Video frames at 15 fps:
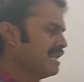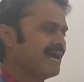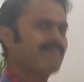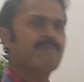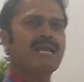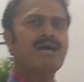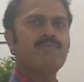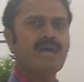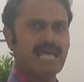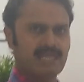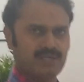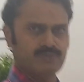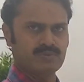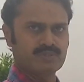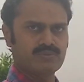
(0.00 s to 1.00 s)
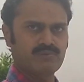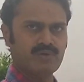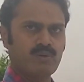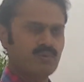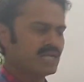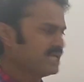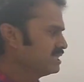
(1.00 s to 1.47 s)
lambda values,
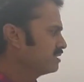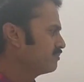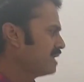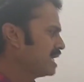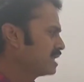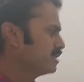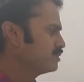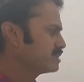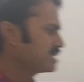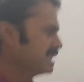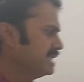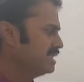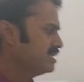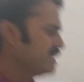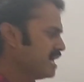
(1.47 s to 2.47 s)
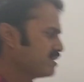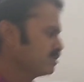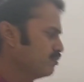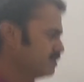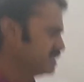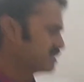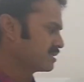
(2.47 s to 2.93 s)
wavelength values in
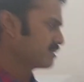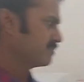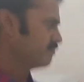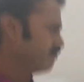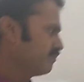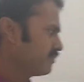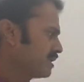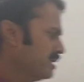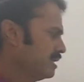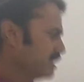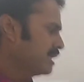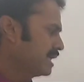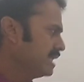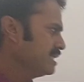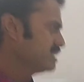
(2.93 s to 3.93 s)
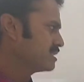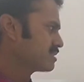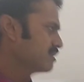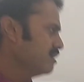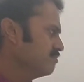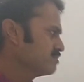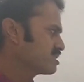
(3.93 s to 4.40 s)
nanometer. In
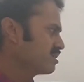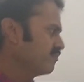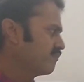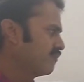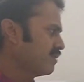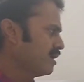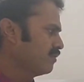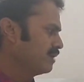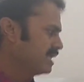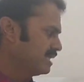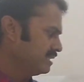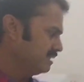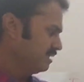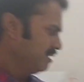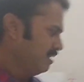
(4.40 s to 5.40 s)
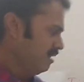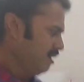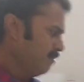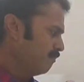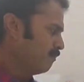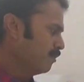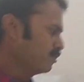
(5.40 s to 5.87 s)
terms of wavelength,
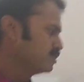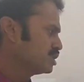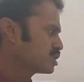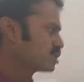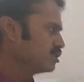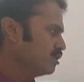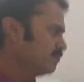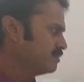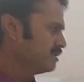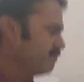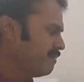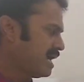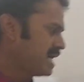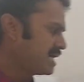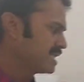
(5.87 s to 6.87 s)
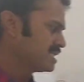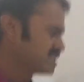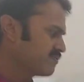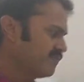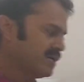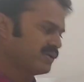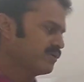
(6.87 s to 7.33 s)
position of the band
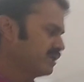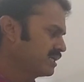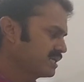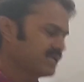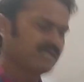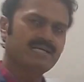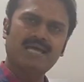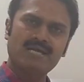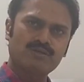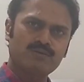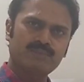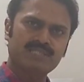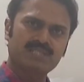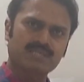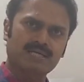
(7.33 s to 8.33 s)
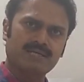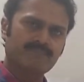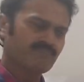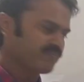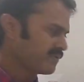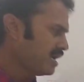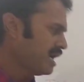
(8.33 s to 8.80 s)
is 500
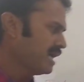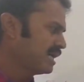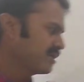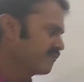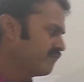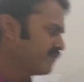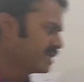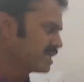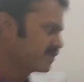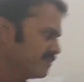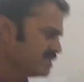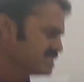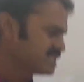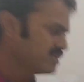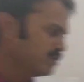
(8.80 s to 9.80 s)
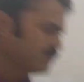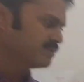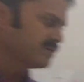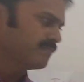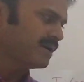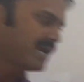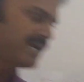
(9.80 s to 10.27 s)
nanometer and frequency of the